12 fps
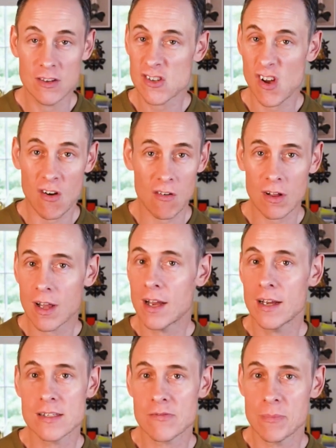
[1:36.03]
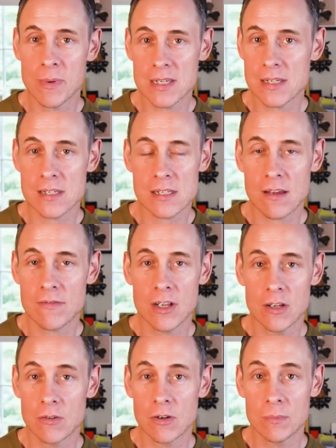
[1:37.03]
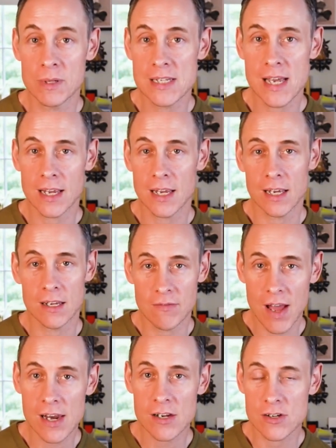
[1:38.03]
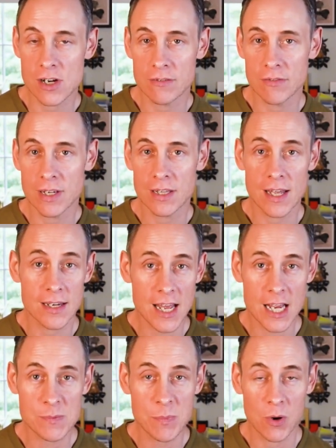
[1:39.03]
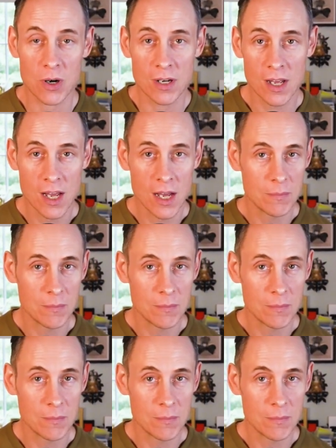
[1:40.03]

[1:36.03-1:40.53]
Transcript: There's all kinds of amazing stuff that you could be taking advantage of in that dashboard,